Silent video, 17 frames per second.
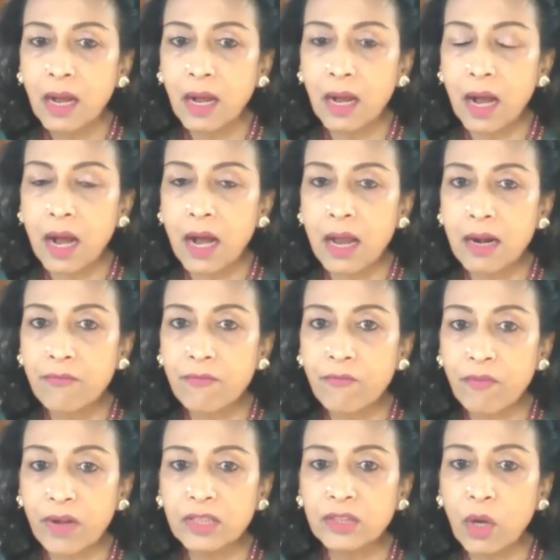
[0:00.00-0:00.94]

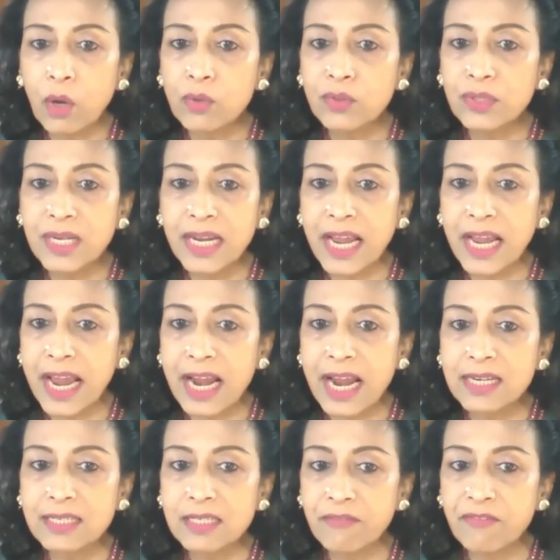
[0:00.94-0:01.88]
are
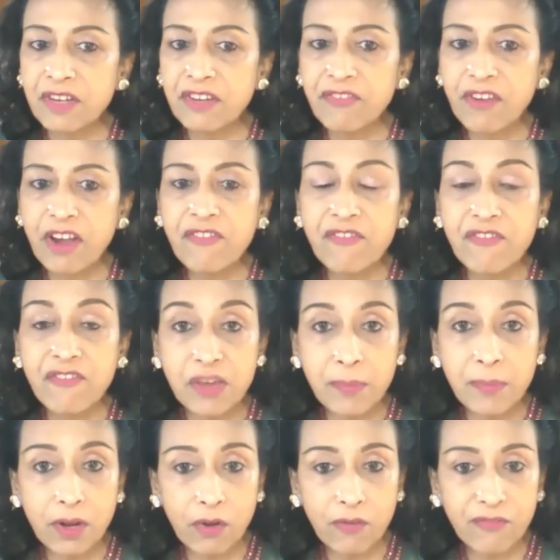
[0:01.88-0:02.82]
1,875
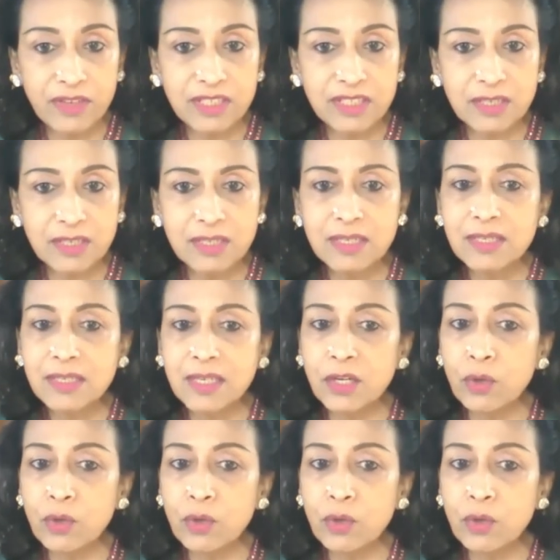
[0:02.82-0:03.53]
female officers,